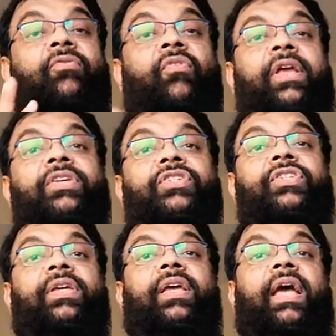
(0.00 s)

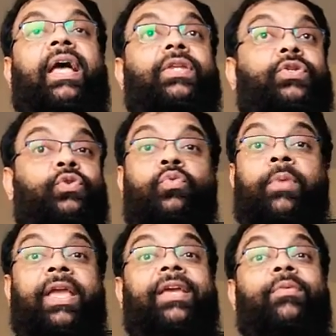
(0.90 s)
increased and you
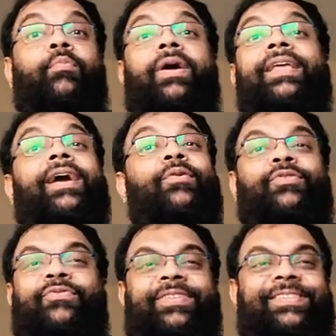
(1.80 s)
make money
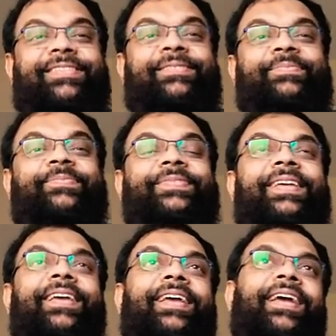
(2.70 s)
out of it.
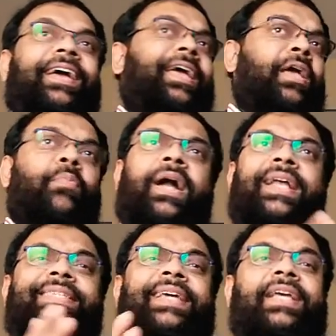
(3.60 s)
A
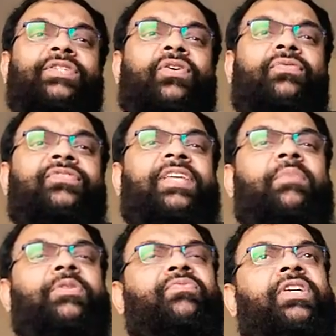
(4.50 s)
bucket size of,
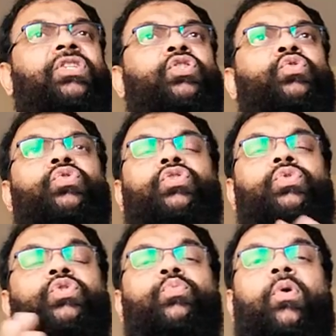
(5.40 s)
say, between 2
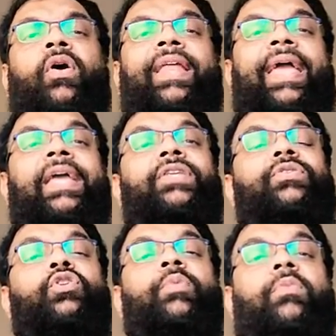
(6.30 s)
to
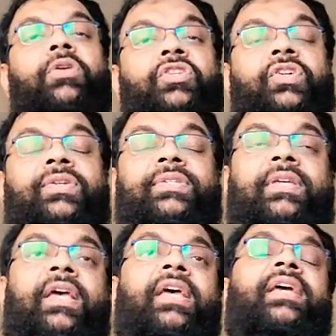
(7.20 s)
2.8 cubic
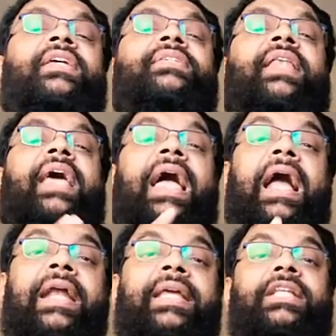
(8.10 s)
meters is an
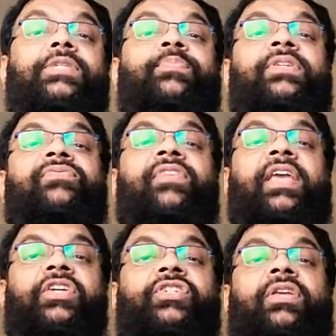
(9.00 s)
ideal
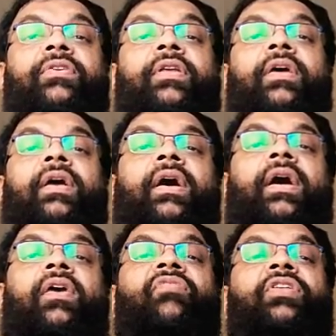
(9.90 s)
specification
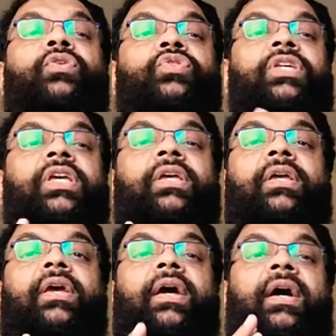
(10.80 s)
when
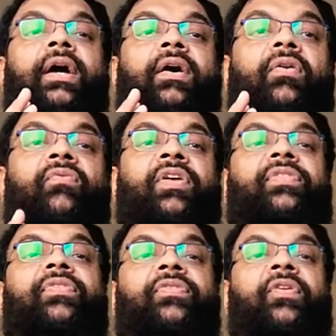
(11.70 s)
using
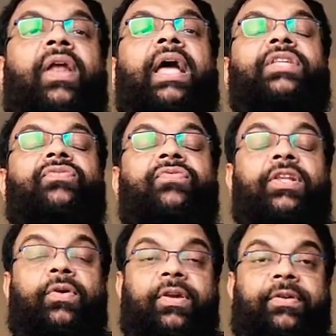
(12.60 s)
with the right
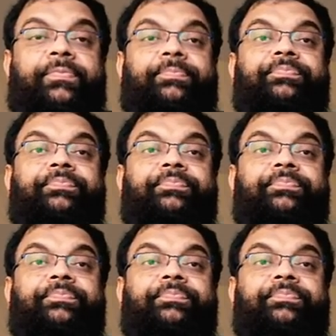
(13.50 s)
wheel loader.